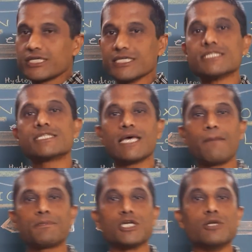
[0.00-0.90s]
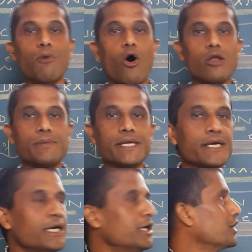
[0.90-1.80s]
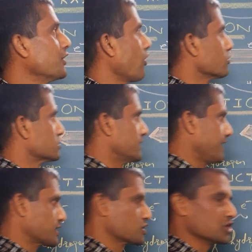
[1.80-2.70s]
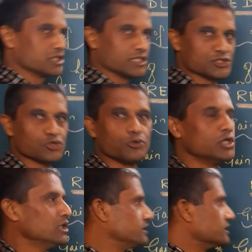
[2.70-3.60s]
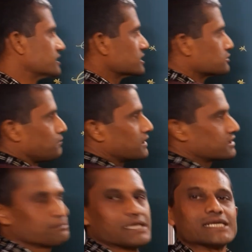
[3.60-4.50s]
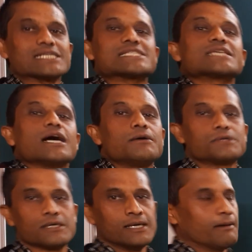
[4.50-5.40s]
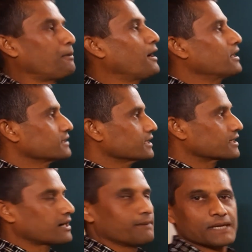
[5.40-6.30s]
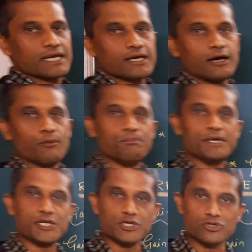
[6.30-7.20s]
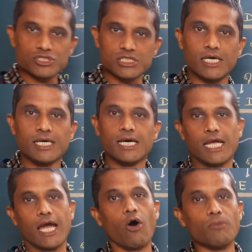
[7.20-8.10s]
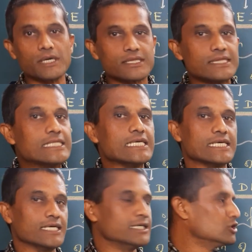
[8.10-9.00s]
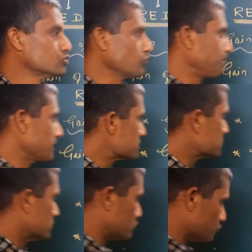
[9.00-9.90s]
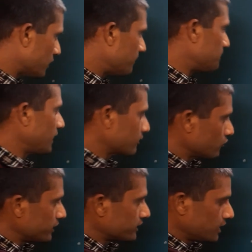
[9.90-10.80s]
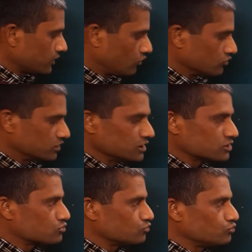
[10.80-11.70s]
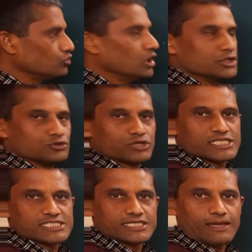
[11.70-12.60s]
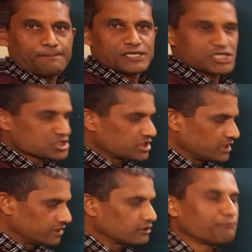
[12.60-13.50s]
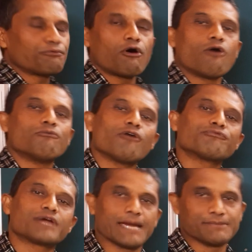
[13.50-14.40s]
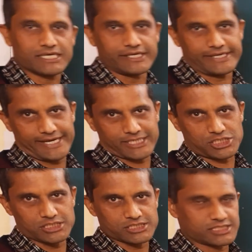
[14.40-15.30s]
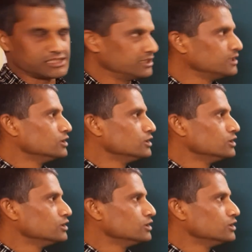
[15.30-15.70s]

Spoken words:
concept involved in redox reaction there. So this is what being reserved for the coming videos over there. So first, today we are gonna take on these two, you can say, definition in the form of chemical reactions there.